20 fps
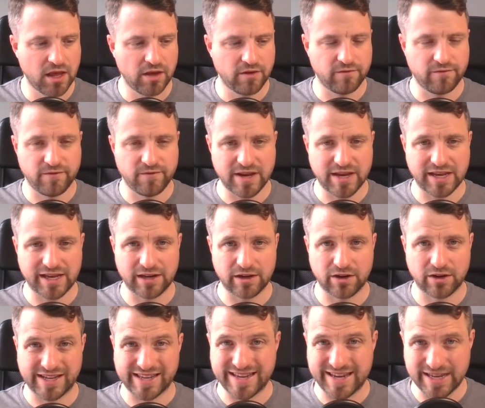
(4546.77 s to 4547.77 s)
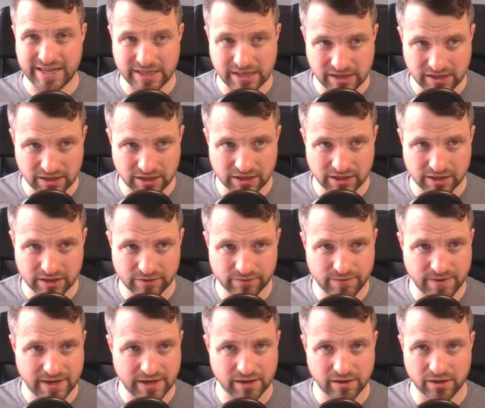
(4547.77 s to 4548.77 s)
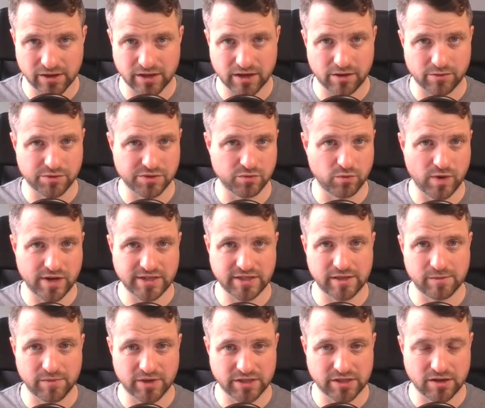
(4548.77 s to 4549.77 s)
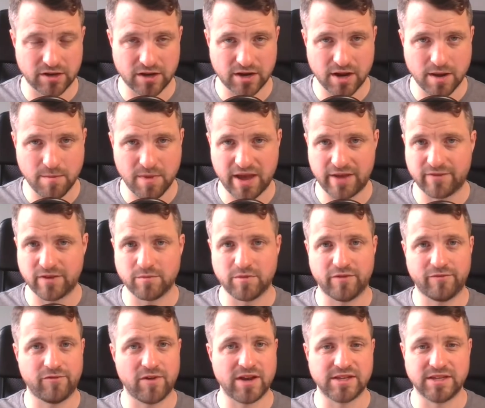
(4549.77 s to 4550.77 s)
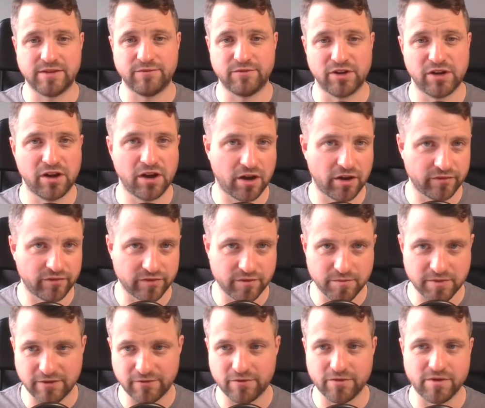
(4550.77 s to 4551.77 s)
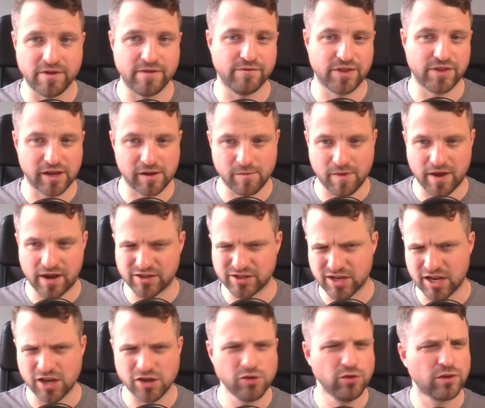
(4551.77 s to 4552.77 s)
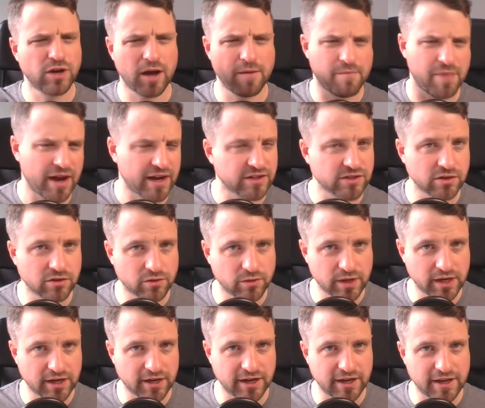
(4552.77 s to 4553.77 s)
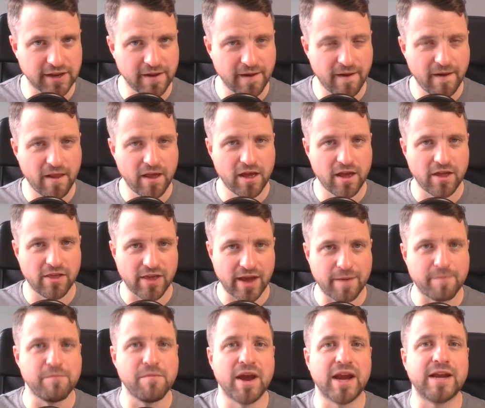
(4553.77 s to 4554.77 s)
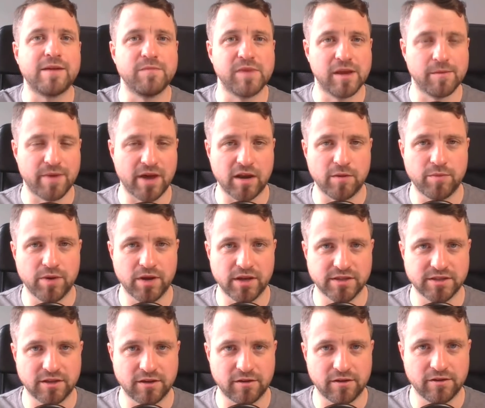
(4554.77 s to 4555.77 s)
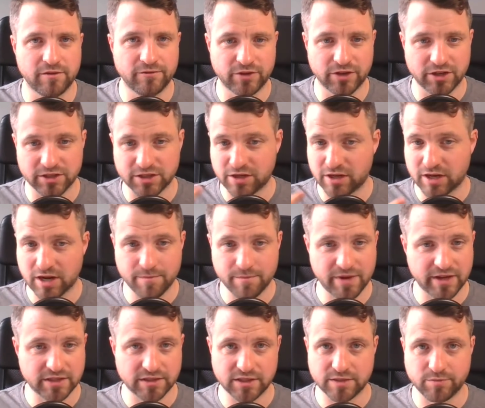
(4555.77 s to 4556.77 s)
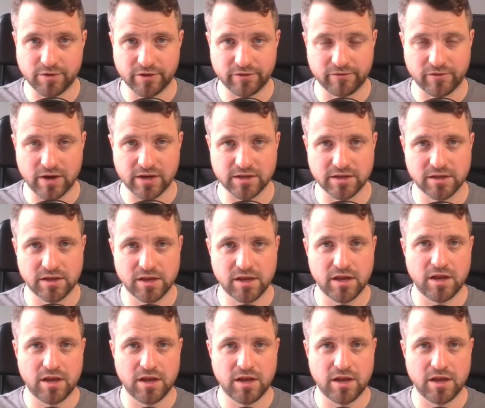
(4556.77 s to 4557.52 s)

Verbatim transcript: feeling like an idiot, feeling like I was wasting my time, having my friends even laugh at me for even thinking about it, saying, You'll come back so quickly. That made me a better person. Vonata, I come back to this, my friend.